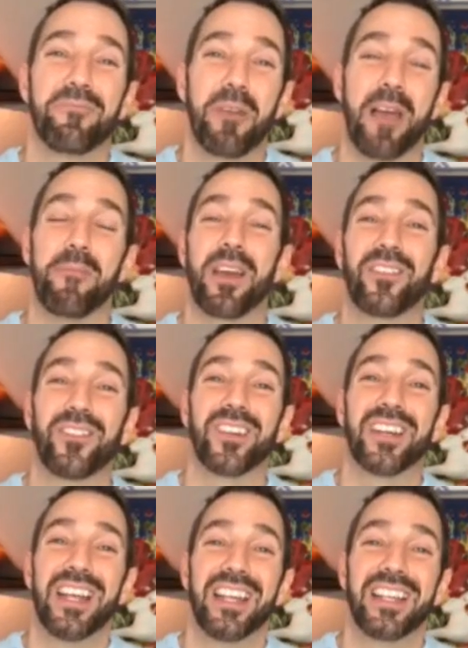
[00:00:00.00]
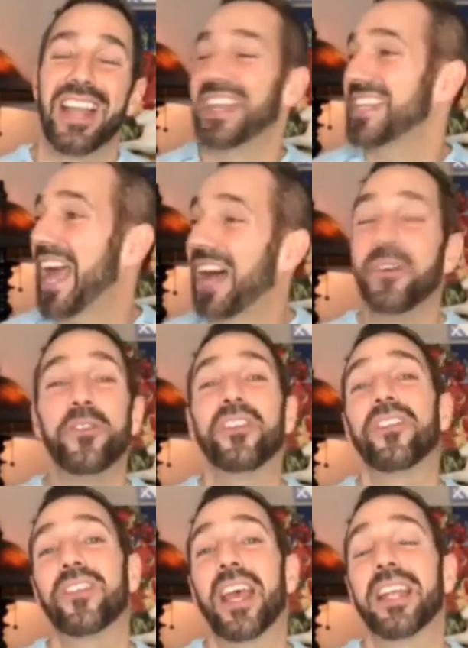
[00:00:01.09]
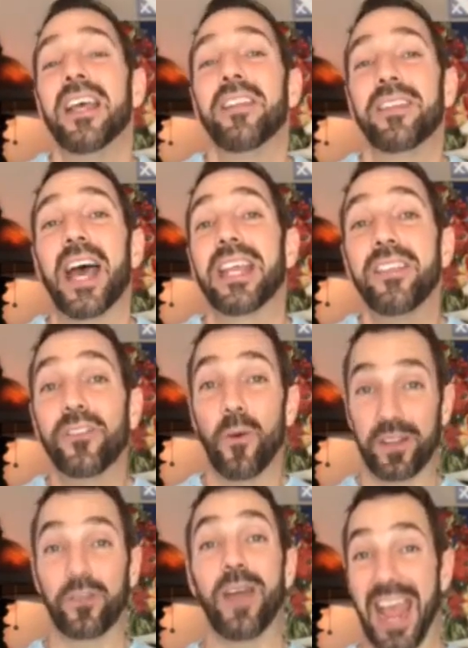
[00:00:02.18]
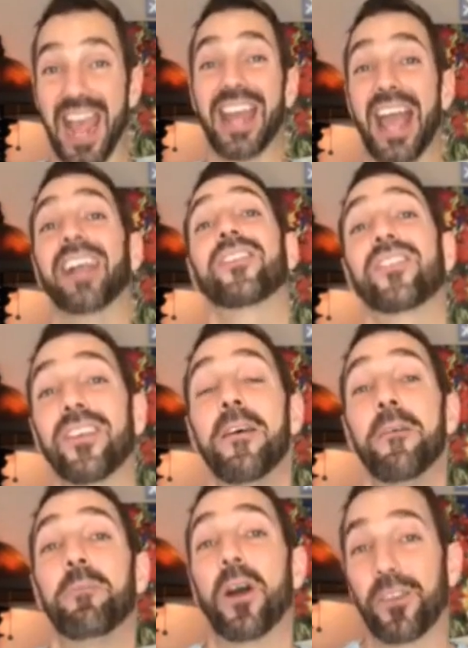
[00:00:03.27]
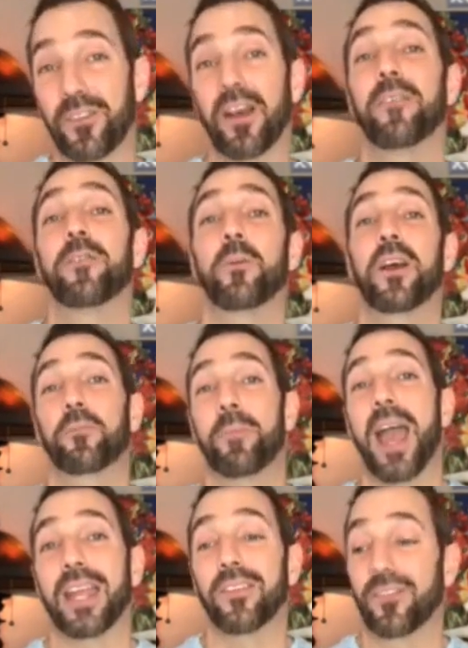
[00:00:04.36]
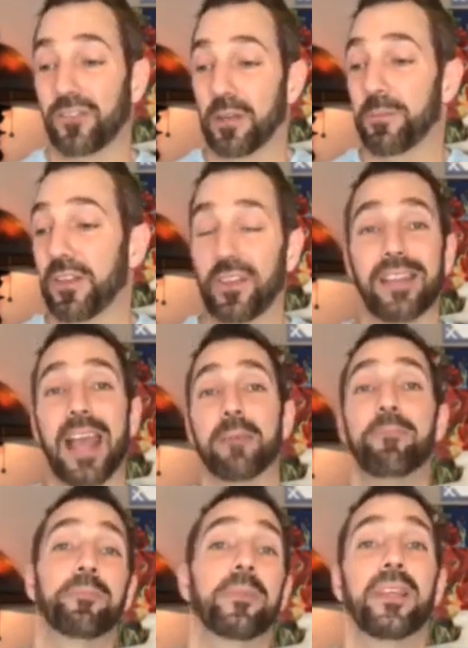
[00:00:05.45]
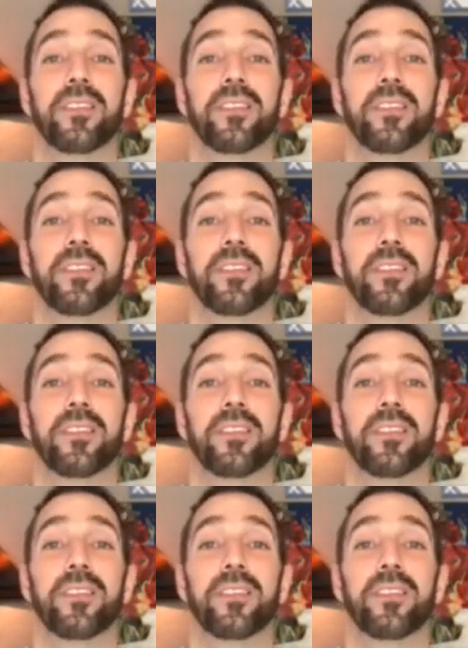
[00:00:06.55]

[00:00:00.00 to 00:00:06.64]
Prime Minister Netanyahu just said that he's going to annex parts of the West Bank. He's just going to basically take them.